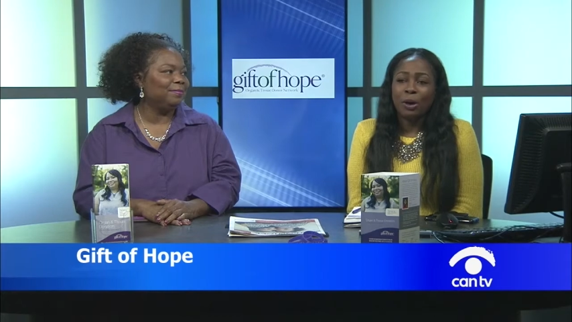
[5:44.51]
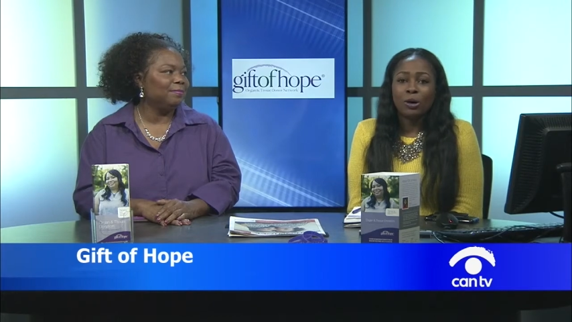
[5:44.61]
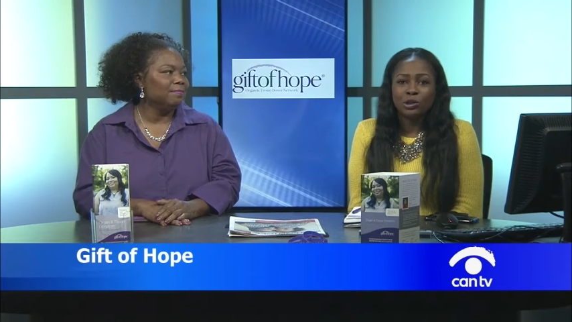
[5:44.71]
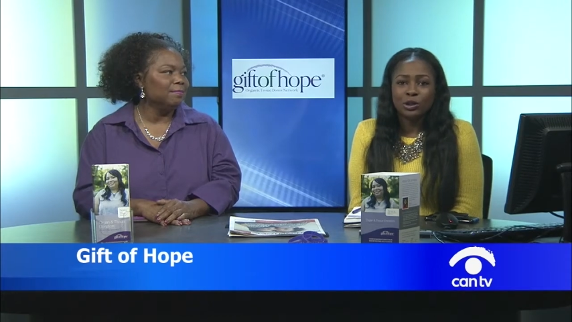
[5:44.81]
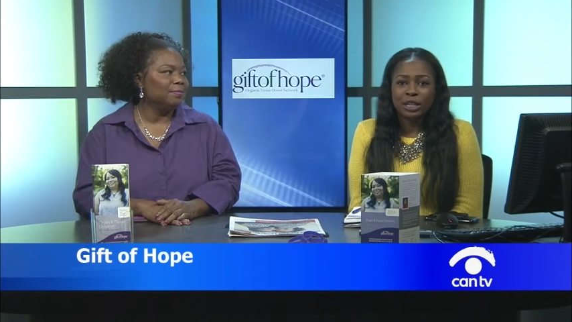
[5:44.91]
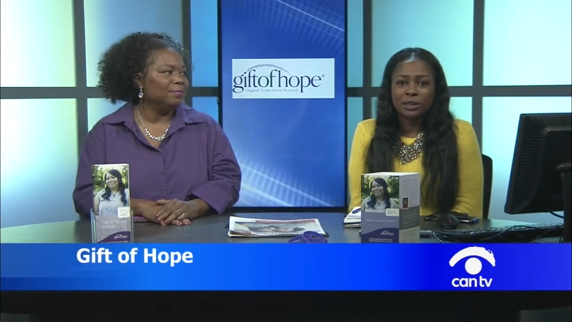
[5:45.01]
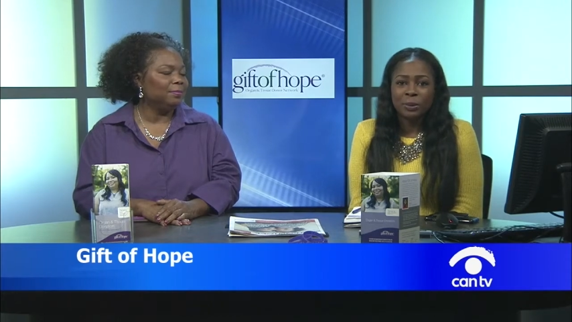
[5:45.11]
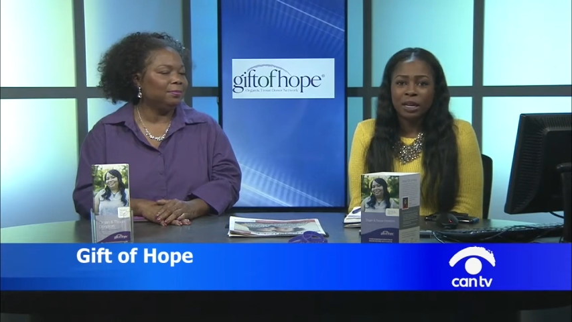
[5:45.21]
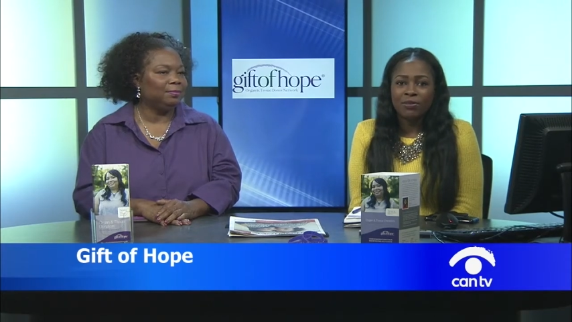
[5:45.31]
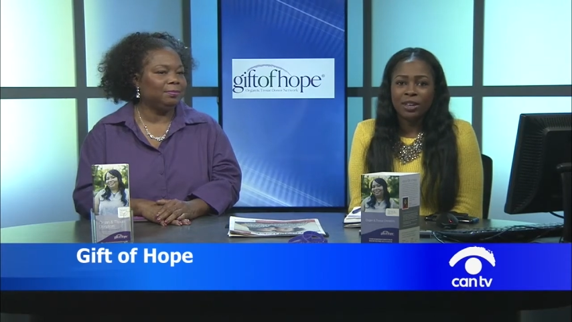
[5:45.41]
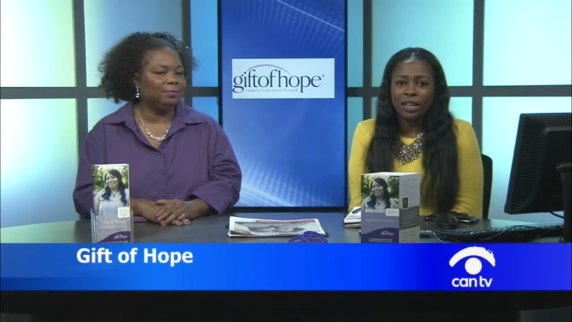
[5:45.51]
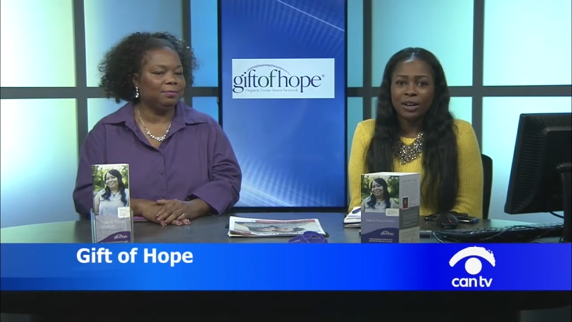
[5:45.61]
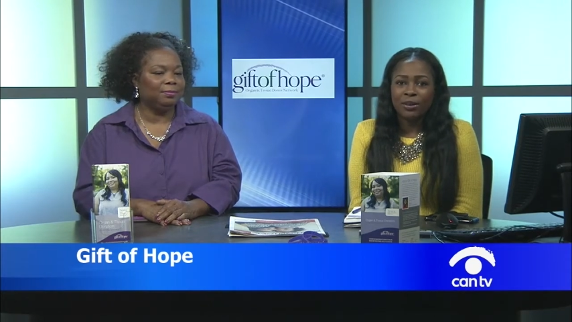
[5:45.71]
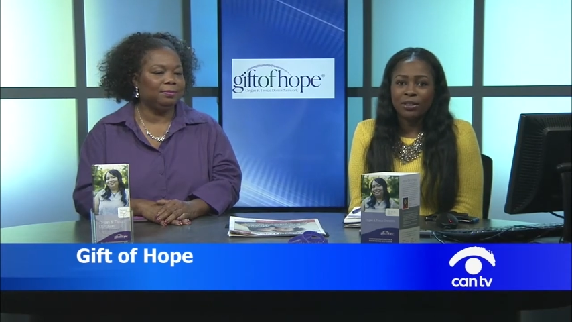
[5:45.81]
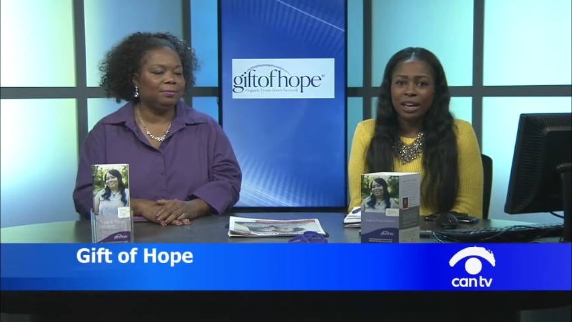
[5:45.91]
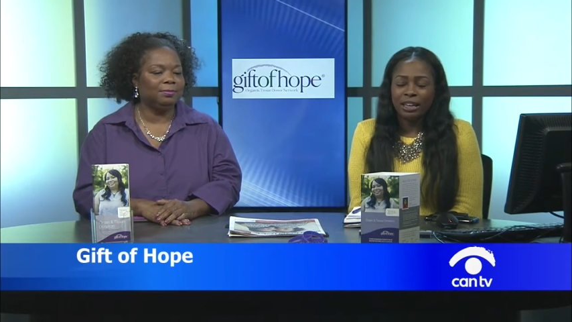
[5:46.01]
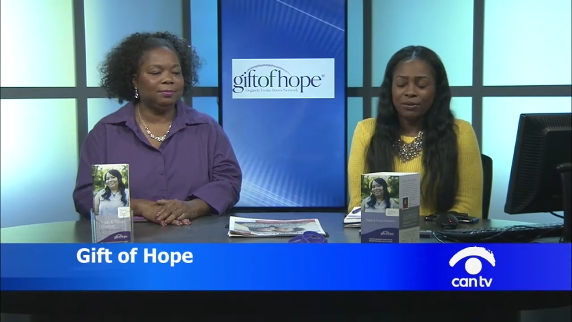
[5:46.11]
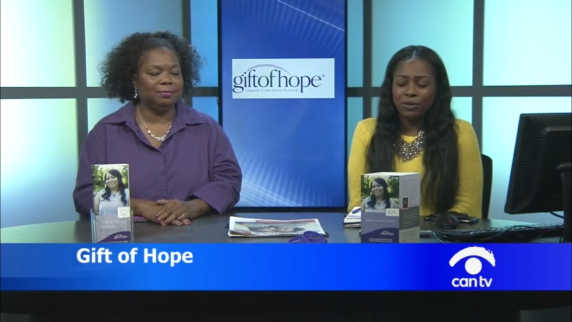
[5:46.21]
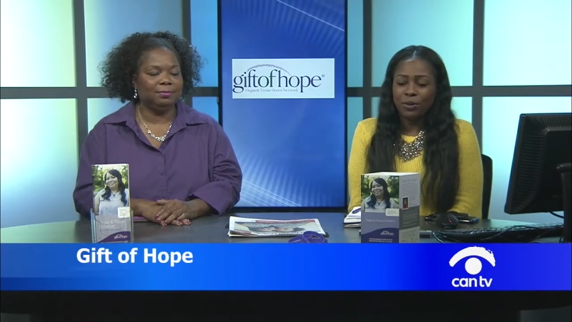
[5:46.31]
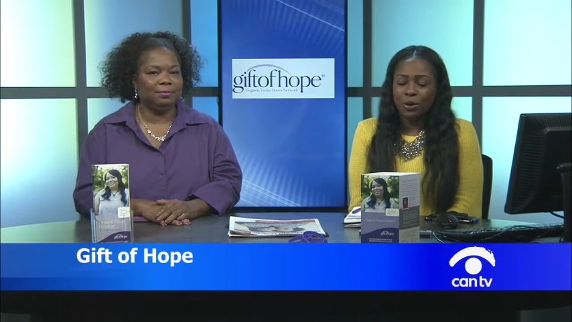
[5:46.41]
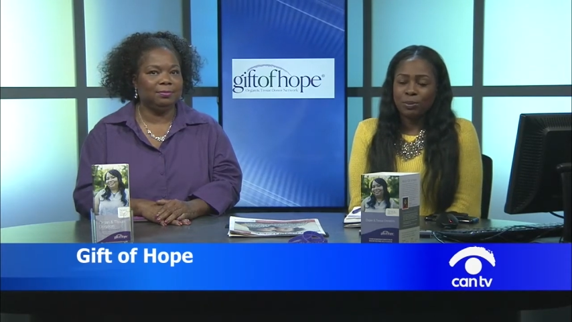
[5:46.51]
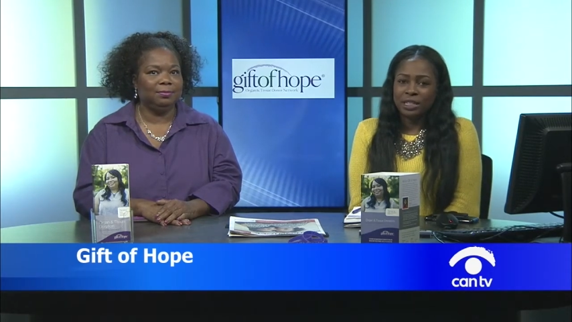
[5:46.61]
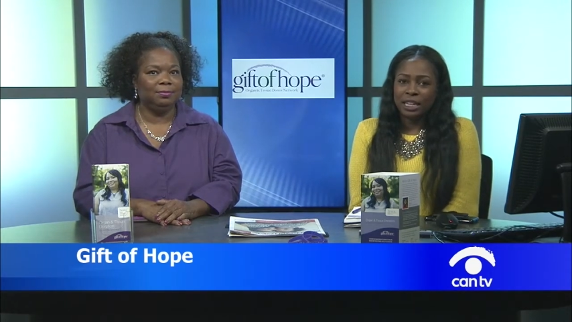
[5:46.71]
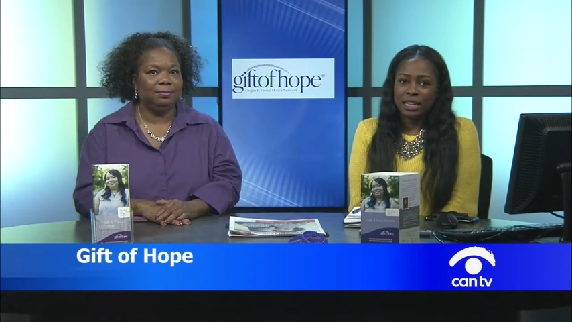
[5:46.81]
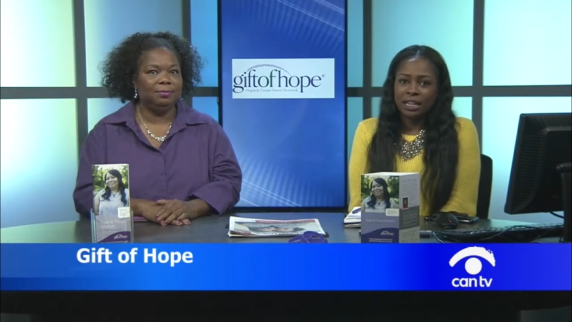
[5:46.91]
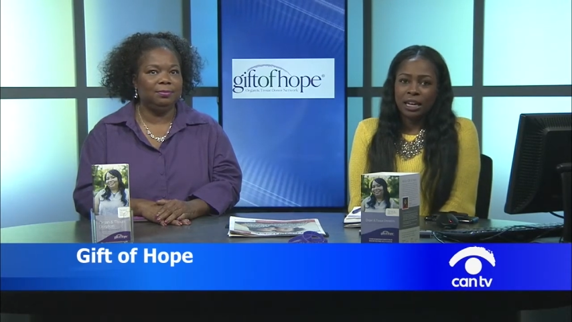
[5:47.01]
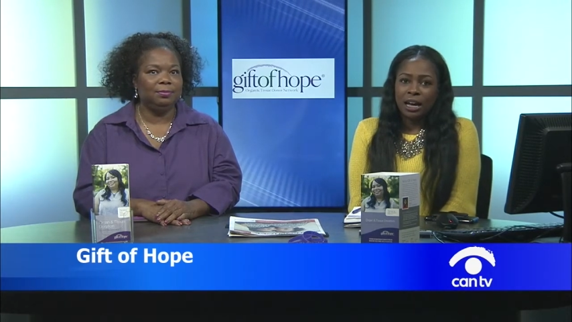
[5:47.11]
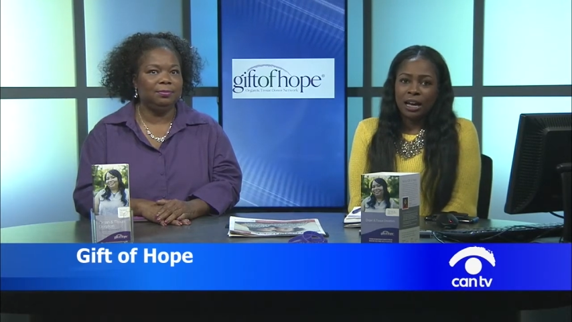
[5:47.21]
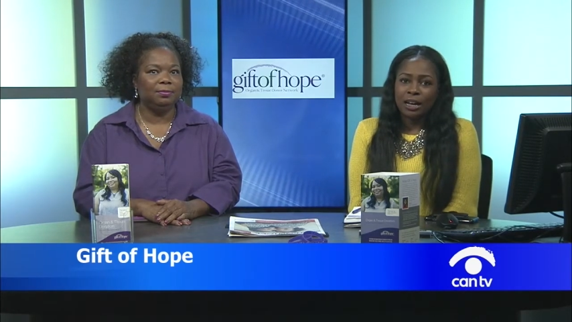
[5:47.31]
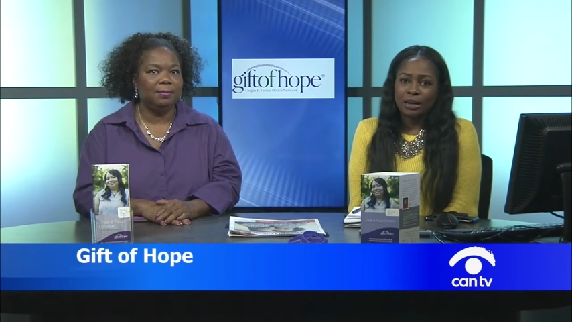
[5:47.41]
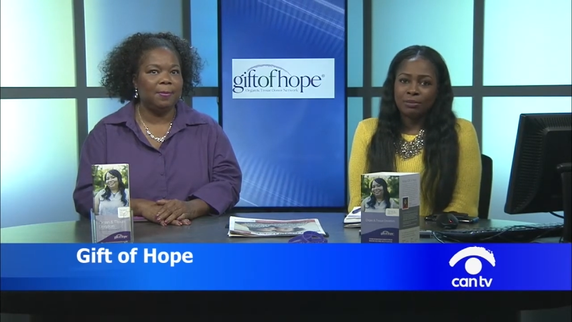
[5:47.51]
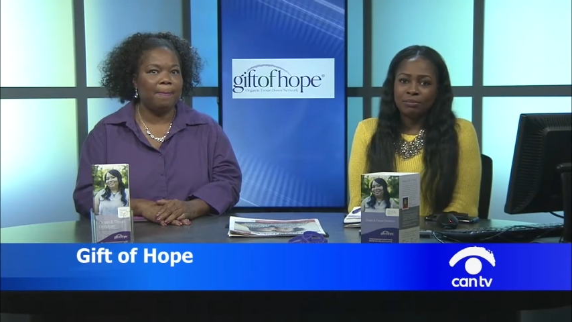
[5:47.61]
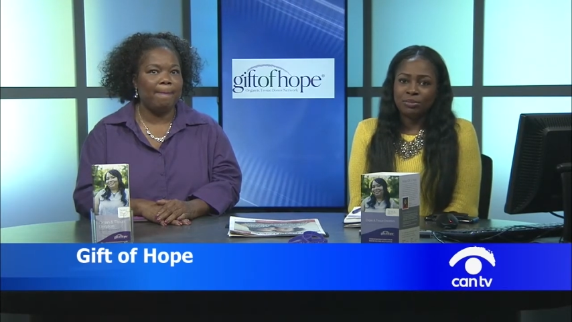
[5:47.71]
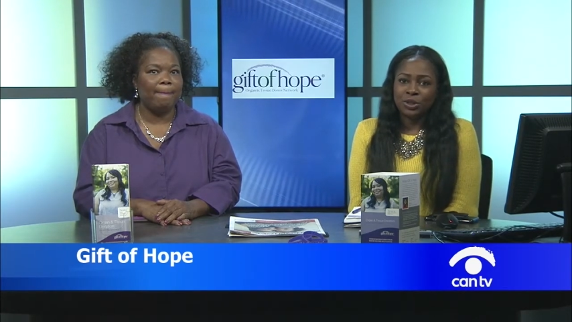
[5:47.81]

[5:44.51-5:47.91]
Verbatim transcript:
Speaker 1: post-transplant video that Gift of Hope did um,